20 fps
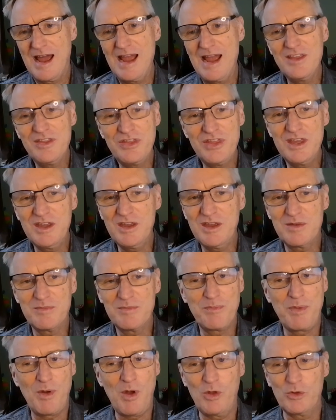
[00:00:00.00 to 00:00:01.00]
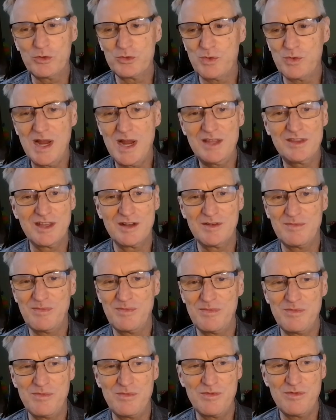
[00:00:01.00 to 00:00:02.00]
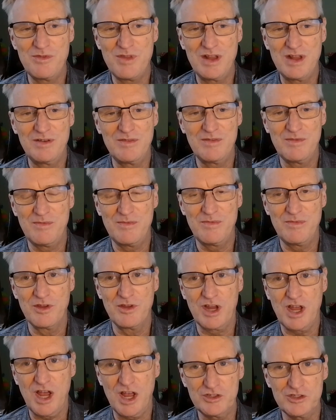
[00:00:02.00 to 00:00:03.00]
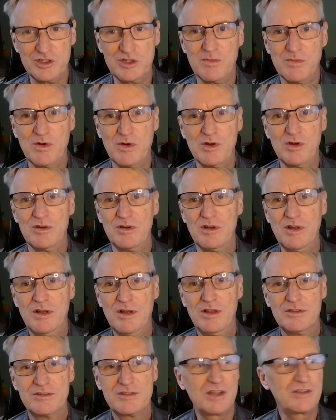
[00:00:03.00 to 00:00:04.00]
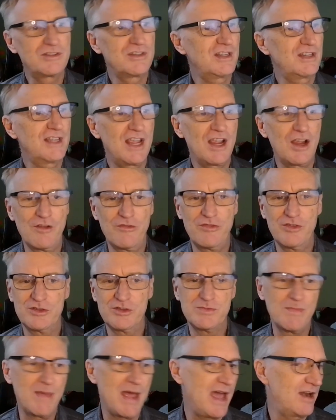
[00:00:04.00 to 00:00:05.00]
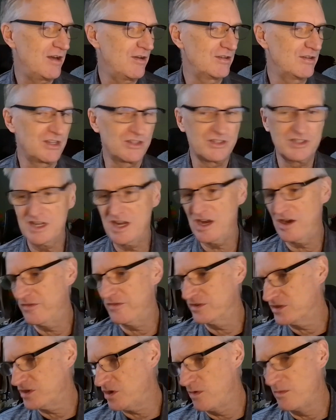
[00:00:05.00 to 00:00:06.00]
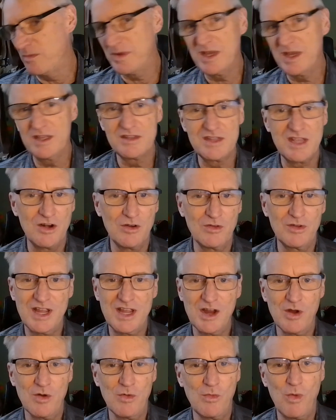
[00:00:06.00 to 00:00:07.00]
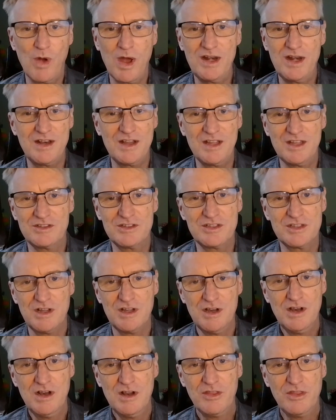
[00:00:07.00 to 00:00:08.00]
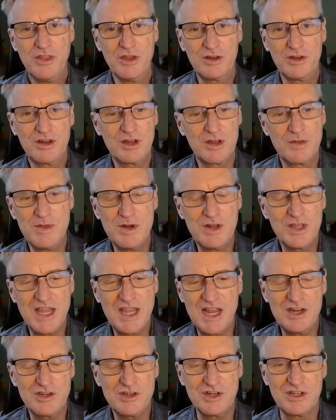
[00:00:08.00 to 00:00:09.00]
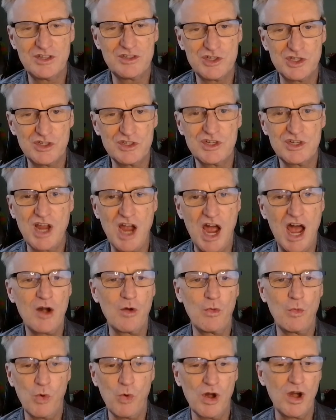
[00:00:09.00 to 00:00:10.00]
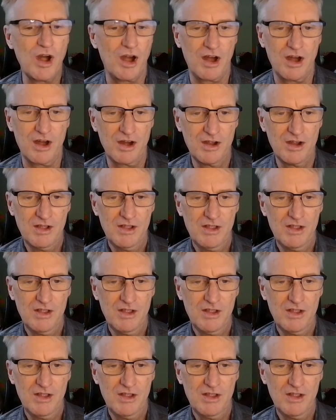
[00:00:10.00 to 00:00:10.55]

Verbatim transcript: I think Paul's right that that the customer doesn't care if it's Matter, doesn't care if it's HomeKit. They don't care what is the communication. It's just got to work.